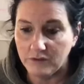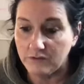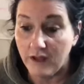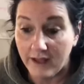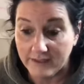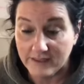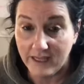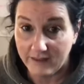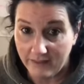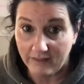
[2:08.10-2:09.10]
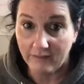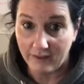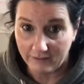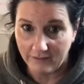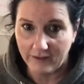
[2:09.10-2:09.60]
that we do not take that
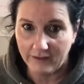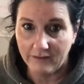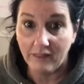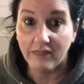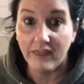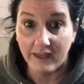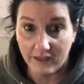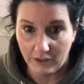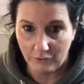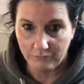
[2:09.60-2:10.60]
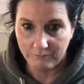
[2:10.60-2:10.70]
lightly. Thank you.